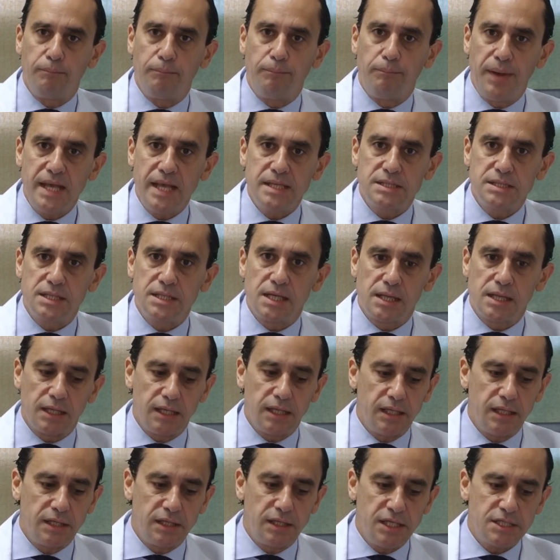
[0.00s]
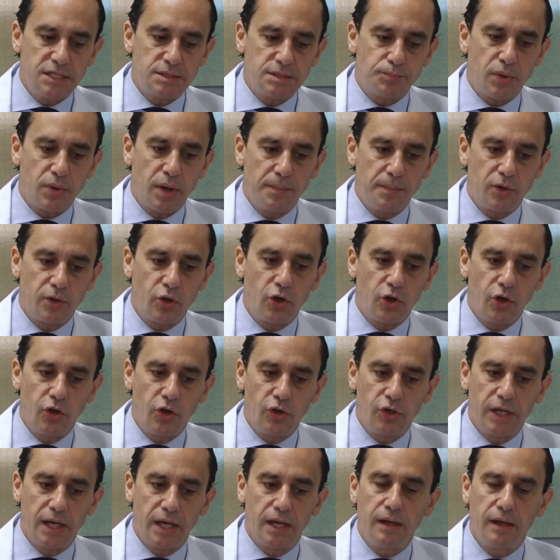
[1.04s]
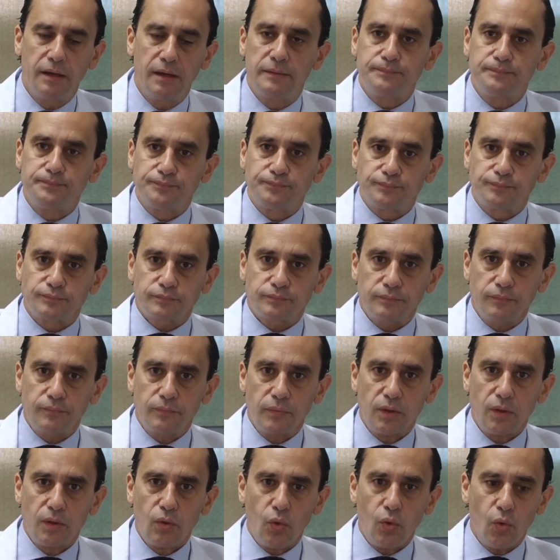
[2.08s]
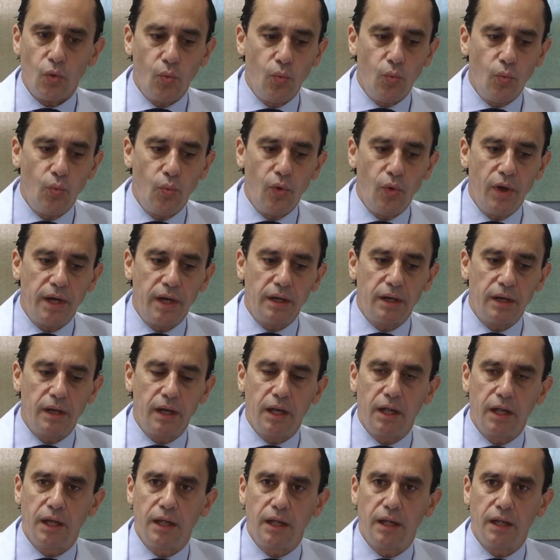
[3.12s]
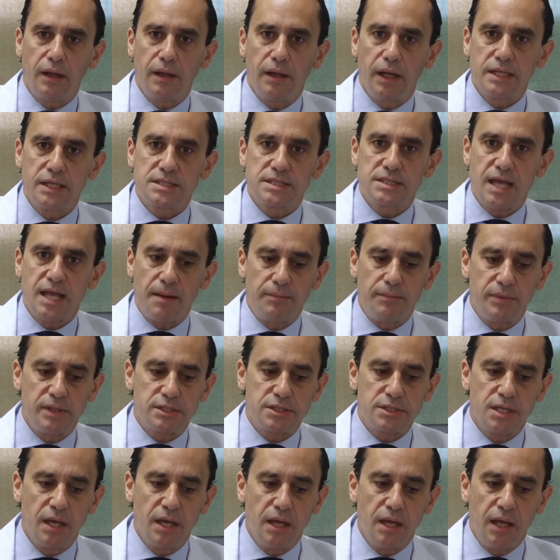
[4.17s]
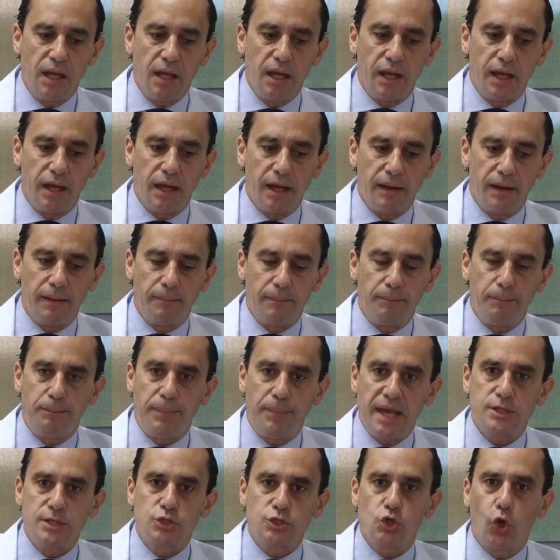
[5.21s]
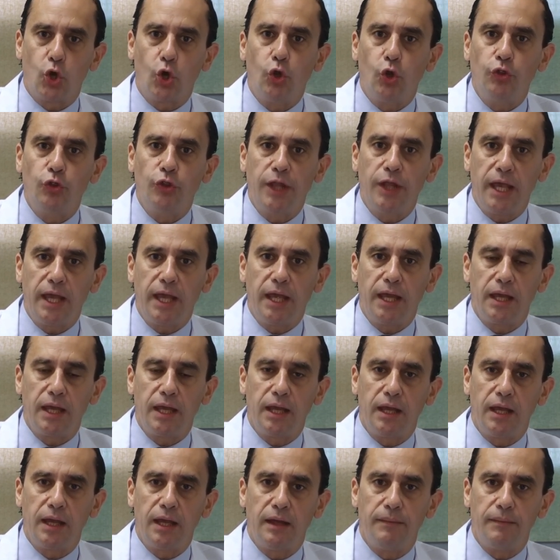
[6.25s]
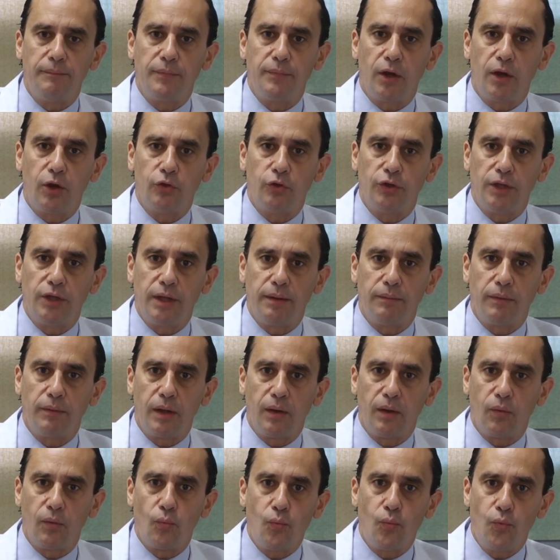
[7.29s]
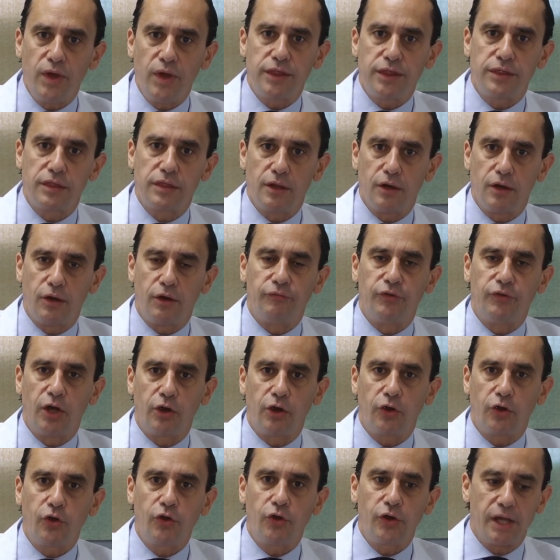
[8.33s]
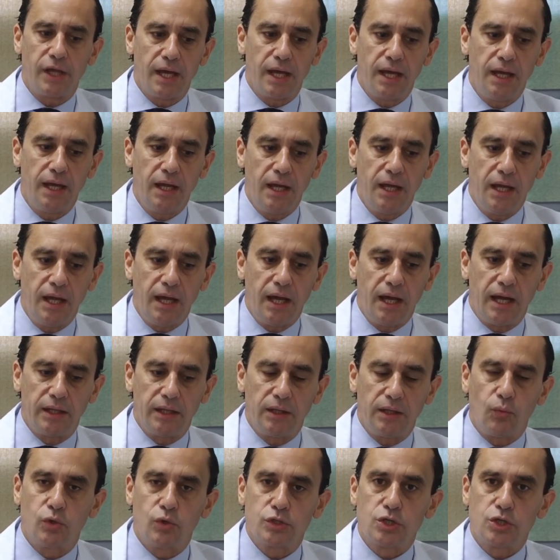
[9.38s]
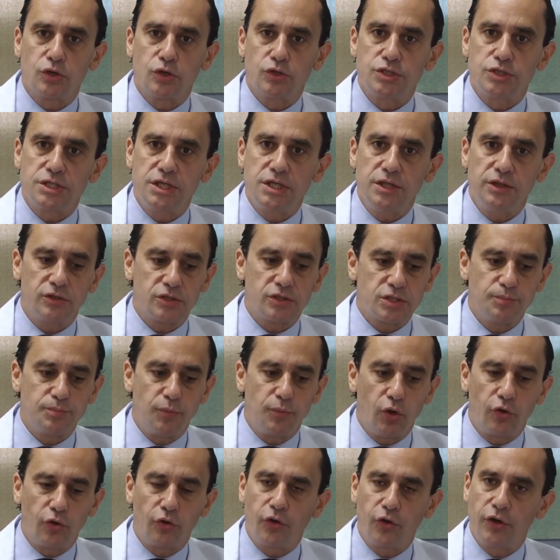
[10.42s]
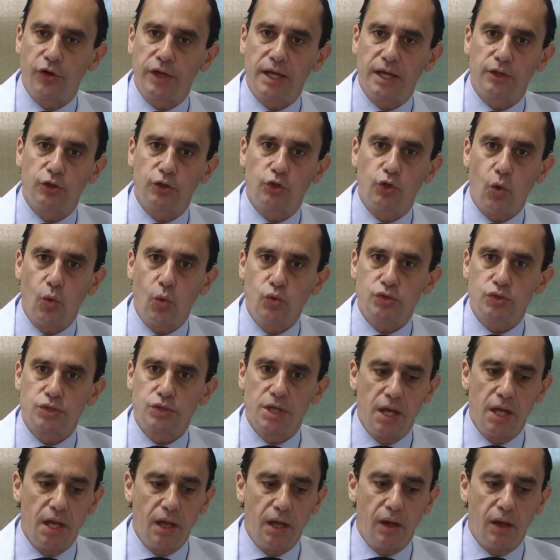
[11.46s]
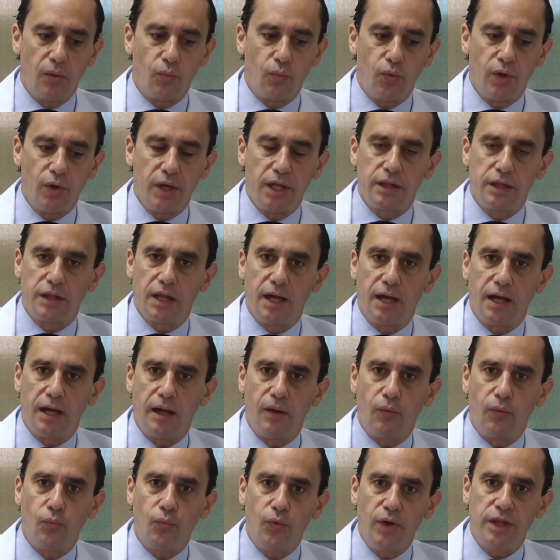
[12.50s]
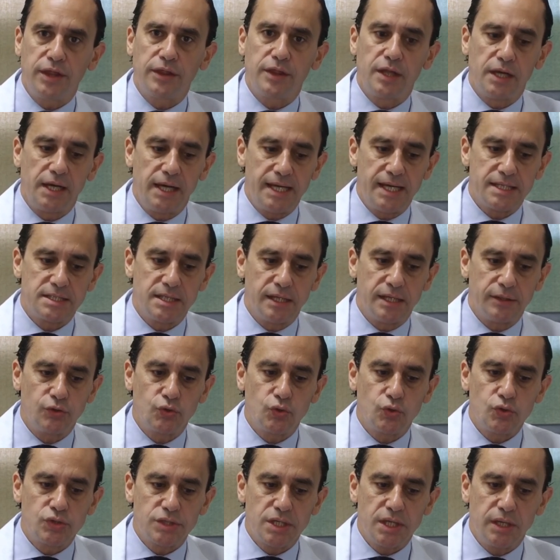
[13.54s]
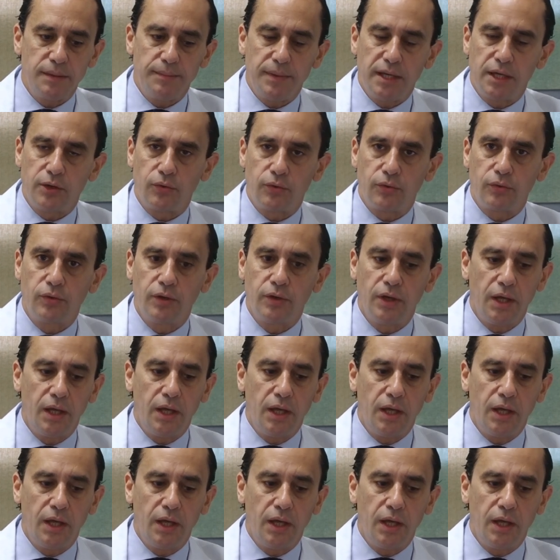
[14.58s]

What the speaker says: Basically, these primary hernia were established based on the width of the hernia, and there was considered a small hernia those with width less than 2 centimeters,